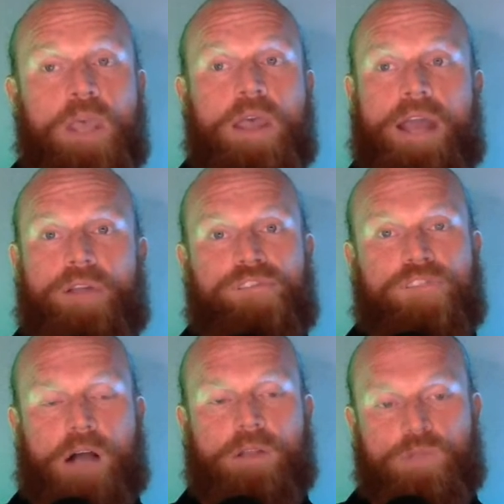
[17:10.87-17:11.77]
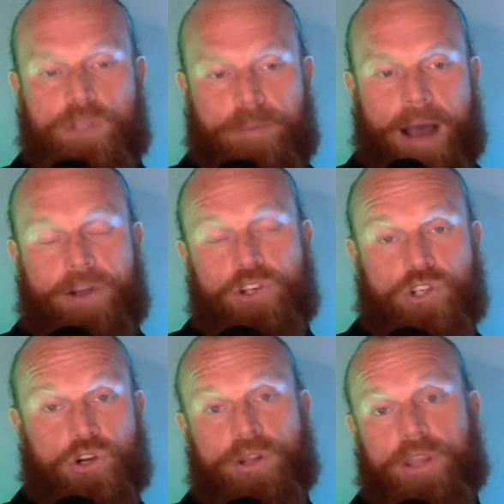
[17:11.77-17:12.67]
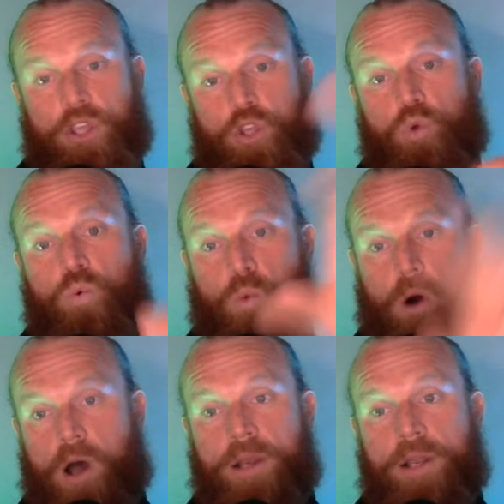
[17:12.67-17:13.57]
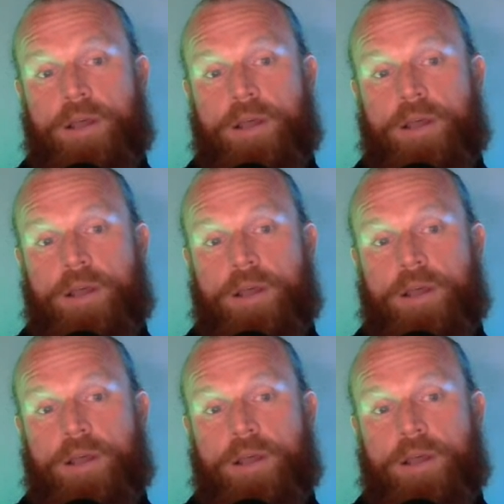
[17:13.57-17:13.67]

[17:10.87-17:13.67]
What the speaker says: and it follows the buyer's journey that you want